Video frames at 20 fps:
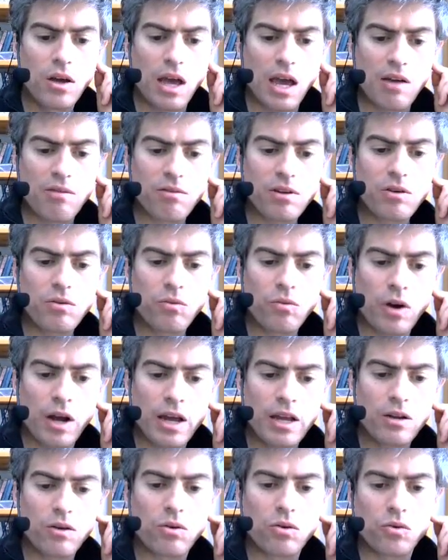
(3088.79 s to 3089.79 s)
Every
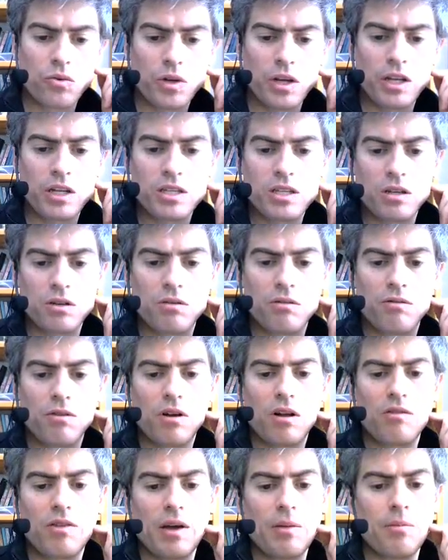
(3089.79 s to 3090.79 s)
write or read is going to
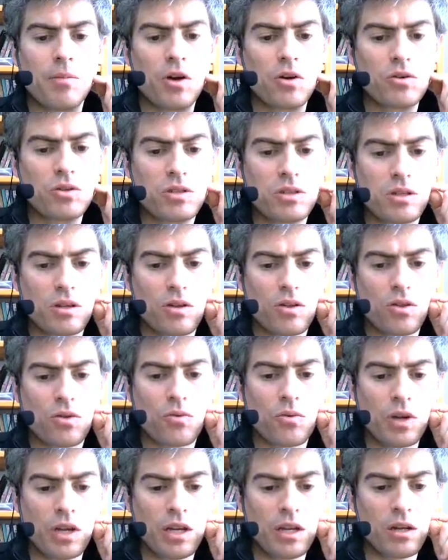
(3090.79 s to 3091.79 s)
involve at most
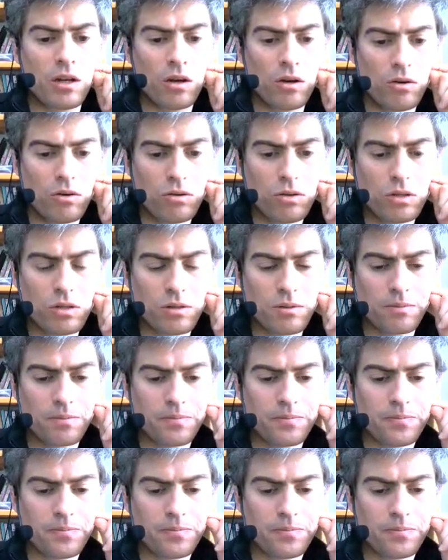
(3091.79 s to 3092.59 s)
3 nodes.